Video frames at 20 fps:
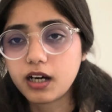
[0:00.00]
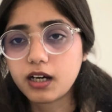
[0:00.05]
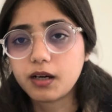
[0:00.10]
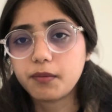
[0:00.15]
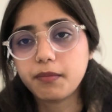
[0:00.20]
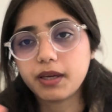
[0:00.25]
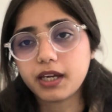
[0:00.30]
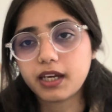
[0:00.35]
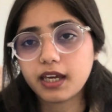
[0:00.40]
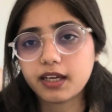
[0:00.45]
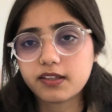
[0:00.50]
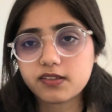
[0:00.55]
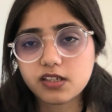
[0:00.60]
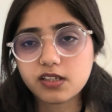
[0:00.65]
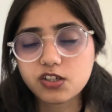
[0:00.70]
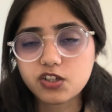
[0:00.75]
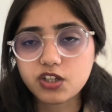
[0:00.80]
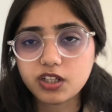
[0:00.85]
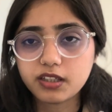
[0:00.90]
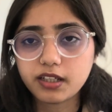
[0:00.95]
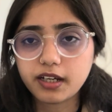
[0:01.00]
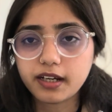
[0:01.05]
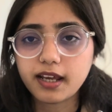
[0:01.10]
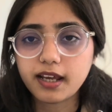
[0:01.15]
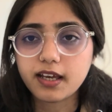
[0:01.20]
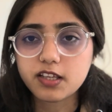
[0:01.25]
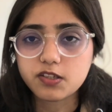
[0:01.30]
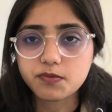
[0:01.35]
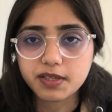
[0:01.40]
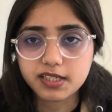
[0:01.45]
Make an Excel sheet that
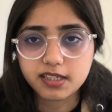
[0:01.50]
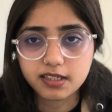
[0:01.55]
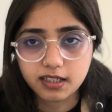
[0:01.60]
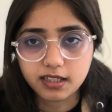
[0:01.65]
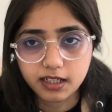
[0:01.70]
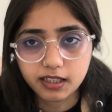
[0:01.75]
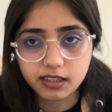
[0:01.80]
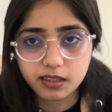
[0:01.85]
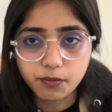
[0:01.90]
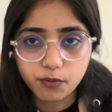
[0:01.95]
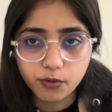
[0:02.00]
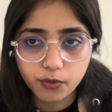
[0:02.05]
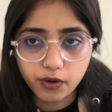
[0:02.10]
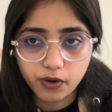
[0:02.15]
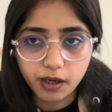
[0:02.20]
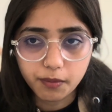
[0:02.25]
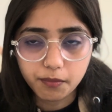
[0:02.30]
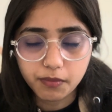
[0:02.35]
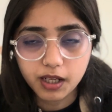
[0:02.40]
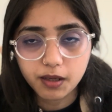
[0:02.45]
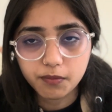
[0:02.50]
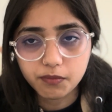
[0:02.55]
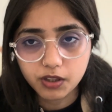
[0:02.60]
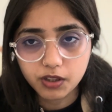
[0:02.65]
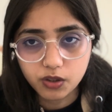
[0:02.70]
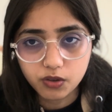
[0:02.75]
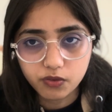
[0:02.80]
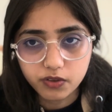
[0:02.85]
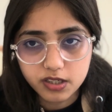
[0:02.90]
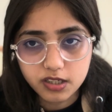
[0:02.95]
has basically the program name, the
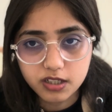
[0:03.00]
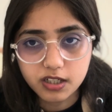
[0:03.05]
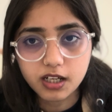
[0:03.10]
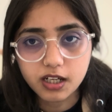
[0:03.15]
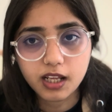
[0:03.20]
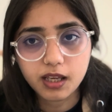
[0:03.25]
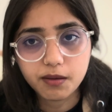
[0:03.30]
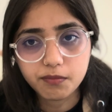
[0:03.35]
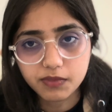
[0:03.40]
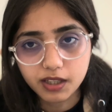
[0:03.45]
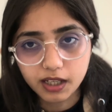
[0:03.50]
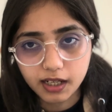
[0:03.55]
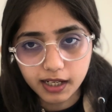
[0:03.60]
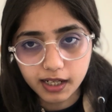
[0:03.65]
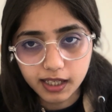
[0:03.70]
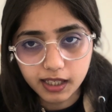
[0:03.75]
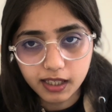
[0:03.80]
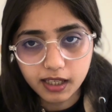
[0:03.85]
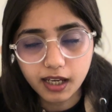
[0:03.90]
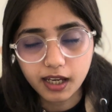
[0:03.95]
university name, the link,